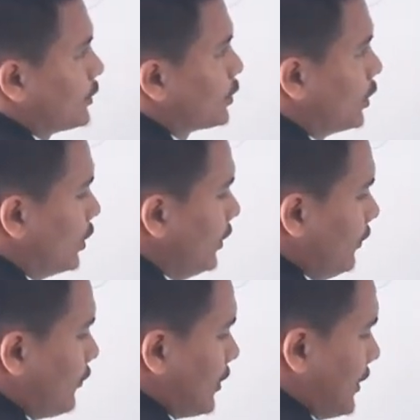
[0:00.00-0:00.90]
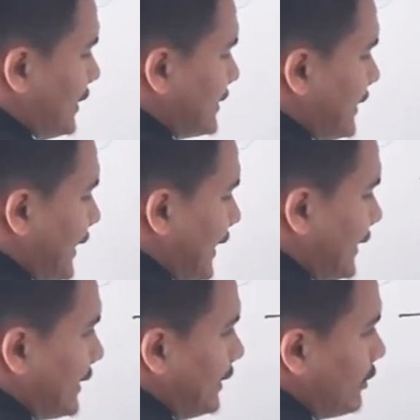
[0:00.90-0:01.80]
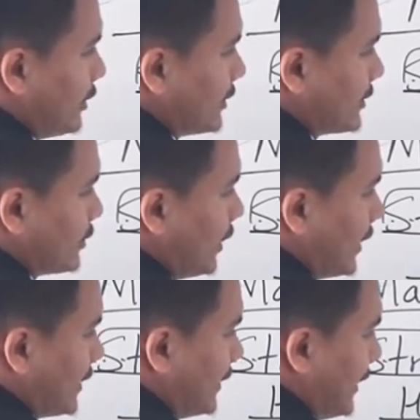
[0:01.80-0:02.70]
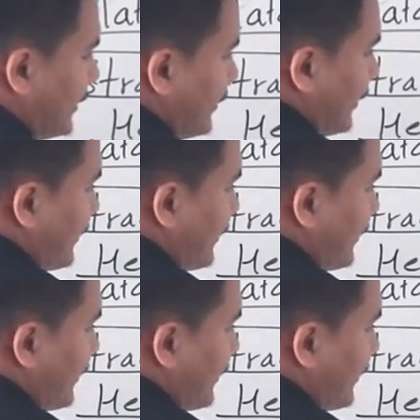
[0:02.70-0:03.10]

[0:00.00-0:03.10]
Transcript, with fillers: so from snake give us what leather